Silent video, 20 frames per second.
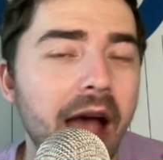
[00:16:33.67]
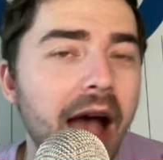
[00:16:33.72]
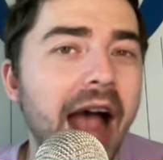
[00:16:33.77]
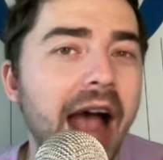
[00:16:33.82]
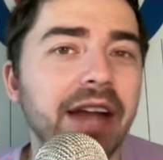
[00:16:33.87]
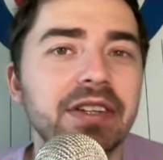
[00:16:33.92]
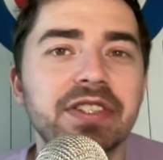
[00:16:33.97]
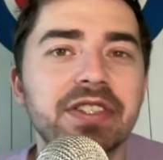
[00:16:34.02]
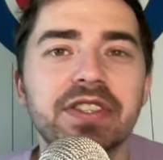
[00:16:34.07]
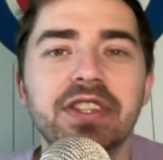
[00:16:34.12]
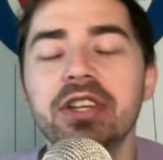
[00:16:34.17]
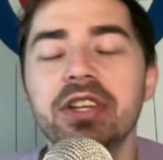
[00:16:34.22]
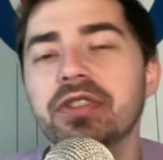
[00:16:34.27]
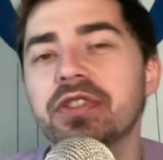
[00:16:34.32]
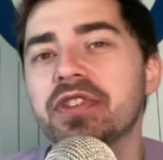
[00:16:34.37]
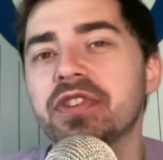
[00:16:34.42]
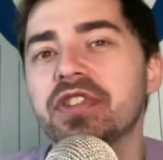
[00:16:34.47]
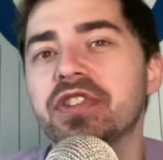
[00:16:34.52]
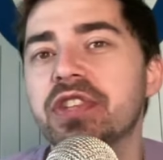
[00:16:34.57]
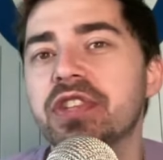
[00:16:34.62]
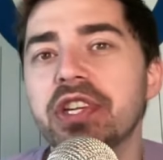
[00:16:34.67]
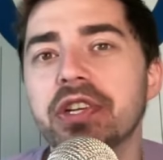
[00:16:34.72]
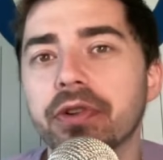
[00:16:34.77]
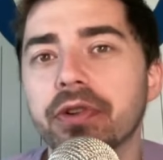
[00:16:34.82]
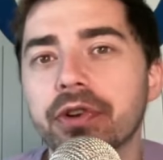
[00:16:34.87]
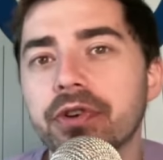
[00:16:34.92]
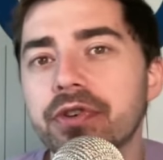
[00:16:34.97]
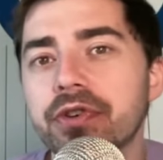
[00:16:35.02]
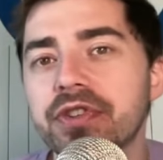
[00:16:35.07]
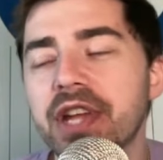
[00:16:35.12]
I just think the
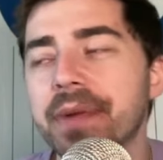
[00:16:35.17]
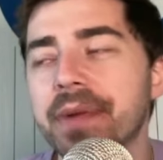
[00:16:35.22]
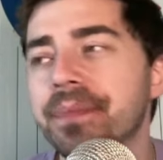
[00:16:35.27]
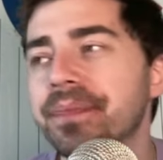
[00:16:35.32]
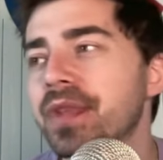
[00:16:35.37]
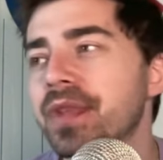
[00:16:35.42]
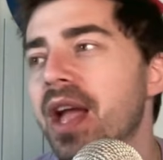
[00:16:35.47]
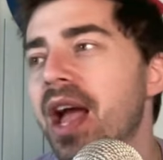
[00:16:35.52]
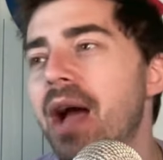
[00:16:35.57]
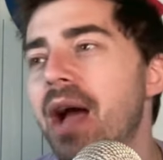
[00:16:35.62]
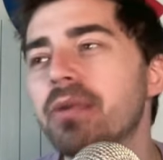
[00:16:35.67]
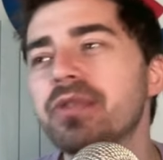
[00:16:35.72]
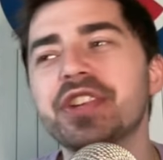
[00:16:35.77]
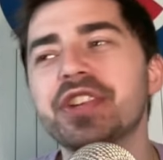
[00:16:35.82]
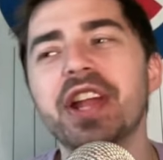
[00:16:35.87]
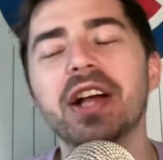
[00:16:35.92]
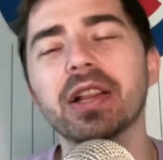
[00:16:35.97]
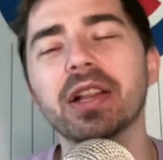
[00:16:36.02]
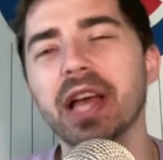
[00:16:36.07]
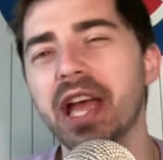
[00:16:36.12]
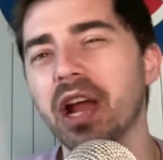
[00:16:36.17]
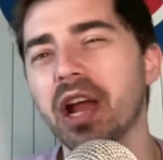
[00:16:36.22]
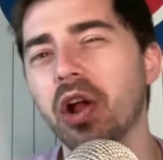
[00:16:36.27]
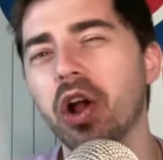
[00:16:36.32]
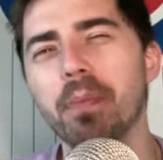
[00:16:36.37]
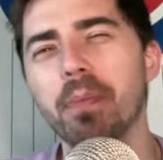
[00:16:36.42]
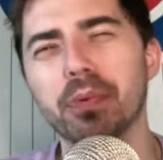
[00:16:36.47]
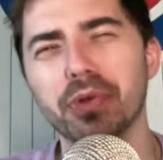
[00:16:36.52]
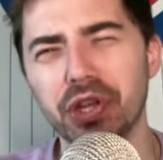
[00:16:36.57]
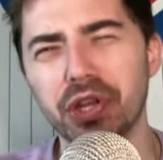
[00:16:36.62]
Steelers, like I was in LA a
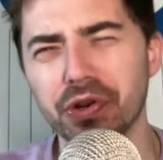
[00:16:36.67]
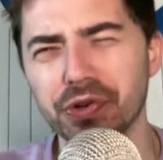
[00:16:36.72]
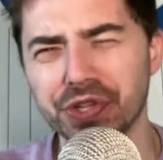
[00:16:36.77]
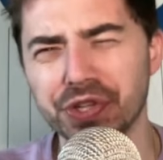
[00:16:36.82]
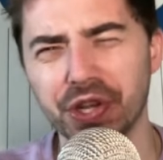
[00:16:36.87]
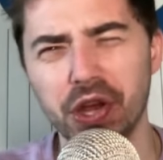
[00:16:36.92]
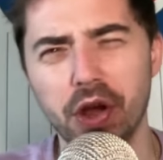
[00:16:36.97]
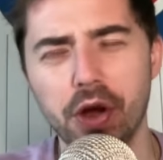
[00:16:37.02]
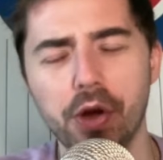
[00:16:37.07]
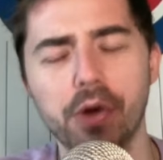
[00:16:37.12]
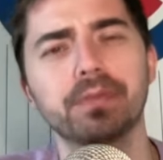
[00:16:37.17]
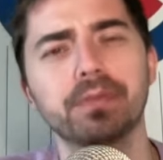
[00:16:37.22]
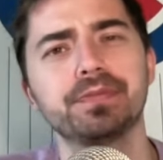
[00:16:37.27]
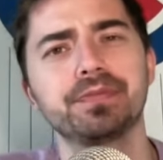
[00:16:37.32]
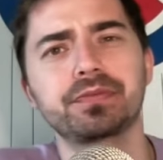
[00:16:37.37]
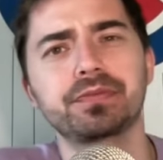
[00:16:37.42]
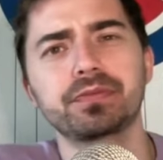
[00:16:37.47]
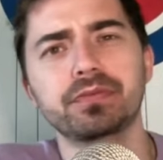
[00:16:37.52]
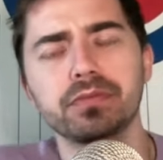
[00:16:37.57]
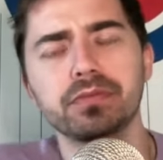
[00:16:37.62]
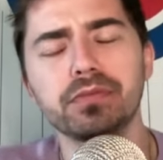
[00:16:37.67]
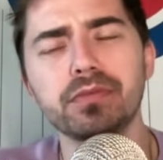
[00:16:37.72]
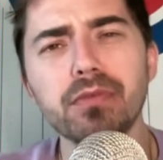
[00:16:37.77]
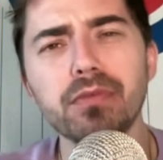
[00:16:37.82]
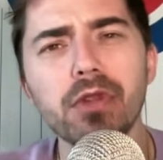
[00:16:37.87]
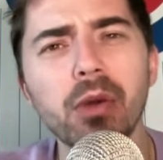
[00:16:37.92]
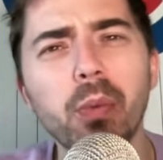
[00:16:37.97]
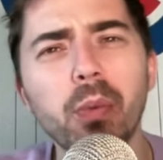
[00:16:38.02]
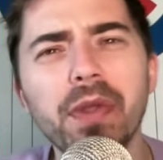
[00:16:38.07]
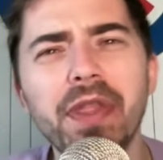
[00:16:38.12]
couple years ago
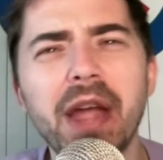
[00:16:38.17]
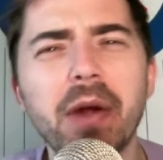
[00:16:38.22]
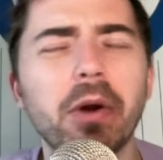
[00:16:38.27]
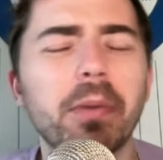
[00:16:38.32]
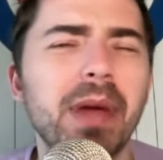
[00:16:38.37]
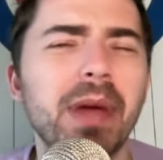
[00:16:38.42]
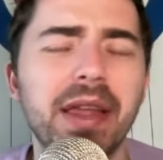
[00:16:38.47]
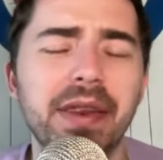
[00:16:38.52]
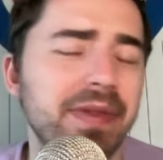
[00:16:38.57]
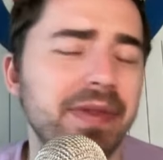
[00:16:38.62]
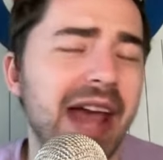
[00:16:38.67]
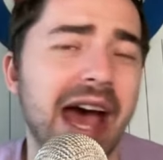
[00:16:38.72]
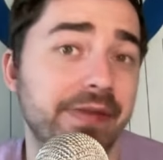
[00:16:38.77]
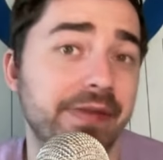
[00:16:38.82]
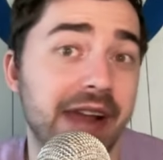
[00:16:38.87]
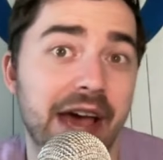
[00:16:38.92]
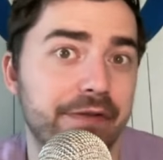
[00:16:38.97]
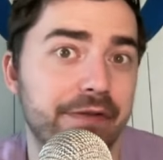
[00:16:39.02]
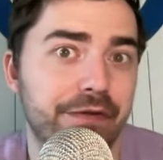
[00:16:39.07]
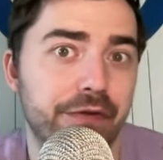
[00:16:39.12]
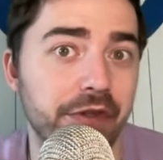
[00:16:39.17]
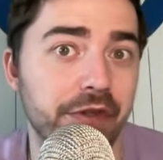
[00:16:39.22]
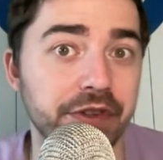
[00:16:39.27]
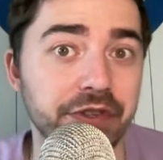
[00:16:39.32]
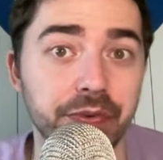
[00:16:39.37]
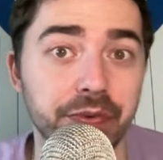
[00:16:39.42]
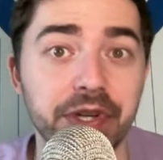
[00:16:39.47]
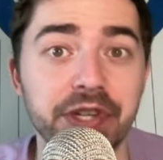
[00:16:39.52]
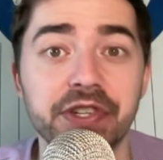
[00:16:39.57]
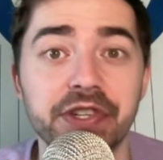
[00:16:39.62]
when they were and not not for
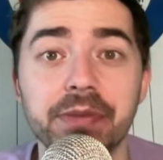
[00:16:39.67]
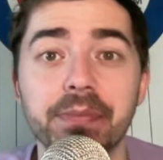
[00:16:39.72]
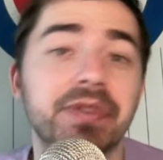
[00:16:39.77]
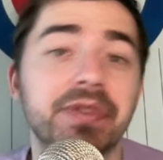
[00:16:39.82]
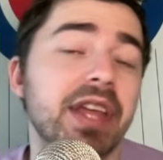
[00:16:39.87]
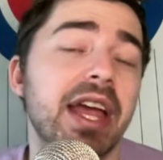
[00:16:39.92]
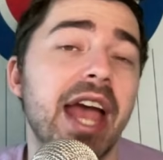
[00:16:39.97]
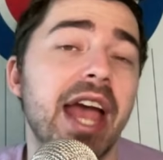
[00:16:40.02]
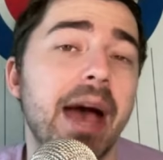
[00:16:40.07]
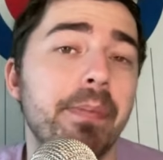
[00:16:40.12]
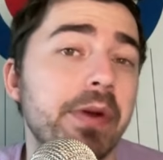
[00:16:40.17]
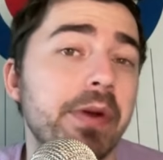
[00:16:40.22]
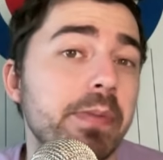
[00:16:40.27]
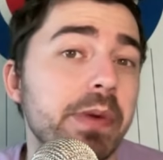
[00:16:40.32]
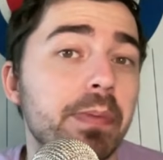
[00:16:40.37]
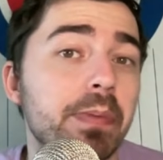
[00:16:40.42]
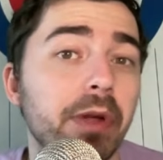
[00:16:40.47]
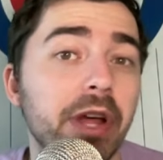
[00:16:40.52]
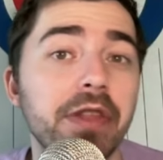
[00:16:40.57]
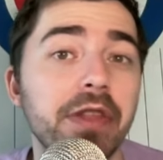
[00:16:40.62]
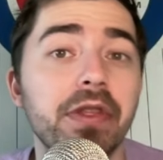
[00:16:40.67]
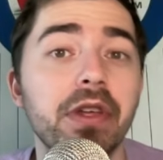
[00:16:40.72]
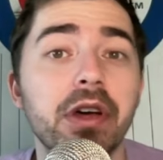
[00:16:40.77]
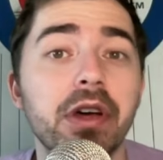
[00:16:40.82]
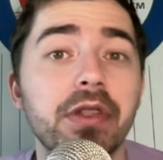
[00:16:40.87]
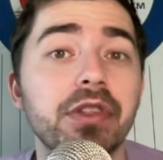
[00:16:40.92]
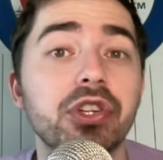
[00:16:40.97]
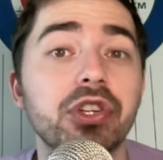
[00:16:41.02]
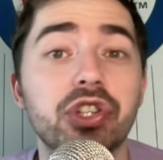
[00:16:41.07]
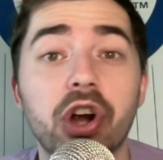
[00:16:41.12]
this reason, but they happened to be playing the
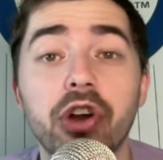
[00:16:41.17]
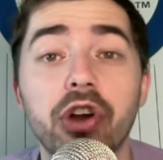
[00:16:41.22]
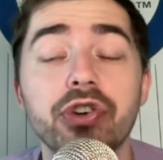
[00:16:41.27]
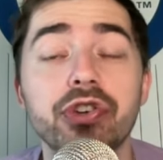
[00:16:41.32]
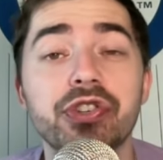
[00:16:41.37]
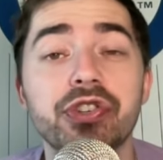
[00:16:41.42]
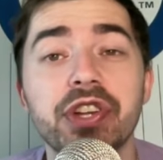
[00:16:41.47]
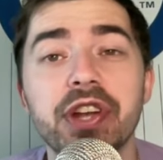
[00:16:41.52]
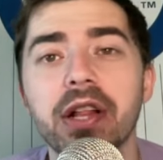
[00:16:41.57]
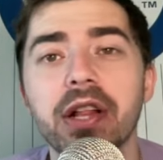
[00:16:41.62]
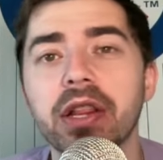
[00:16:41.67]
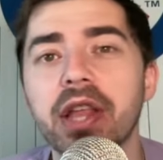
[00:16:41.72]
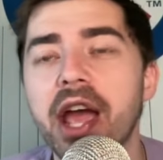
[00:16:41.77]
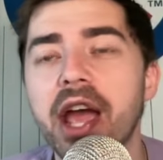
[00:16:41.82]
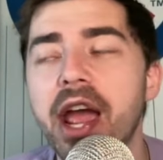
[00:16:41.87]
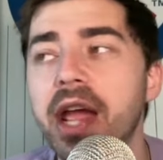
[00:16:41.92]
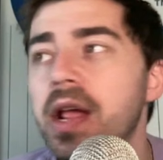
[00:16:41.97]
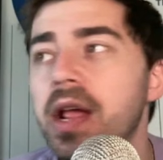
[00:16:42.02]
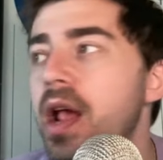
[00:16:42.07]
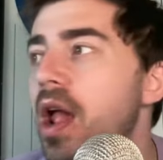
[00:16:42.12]
the Chargers in LA.